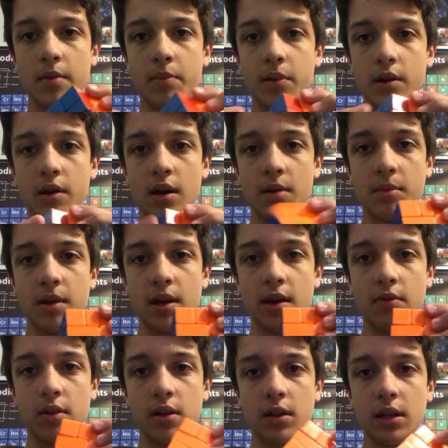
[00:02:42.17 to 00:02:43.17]
But, I mean,
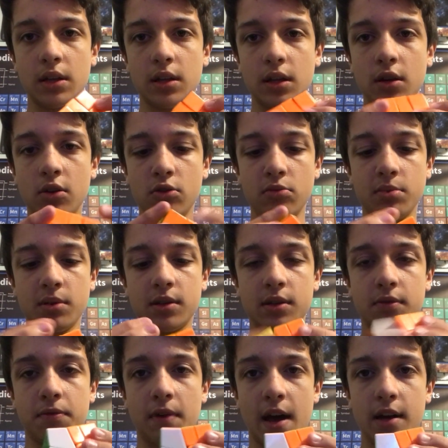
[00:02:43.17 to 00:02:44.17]
I really like the cube. It's
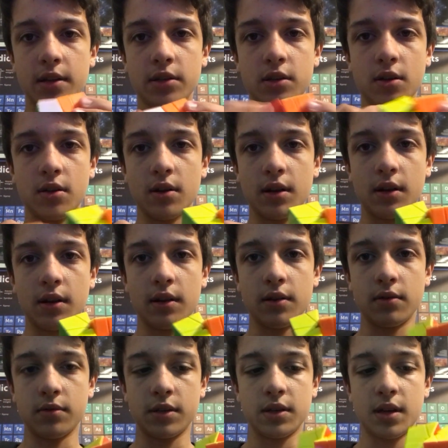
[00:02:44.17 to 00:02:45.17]
fast turning
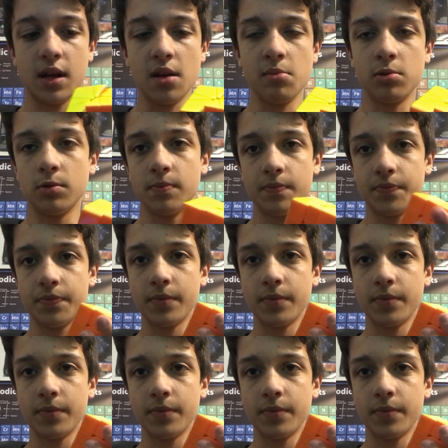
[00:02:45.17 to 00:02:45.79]
and stable.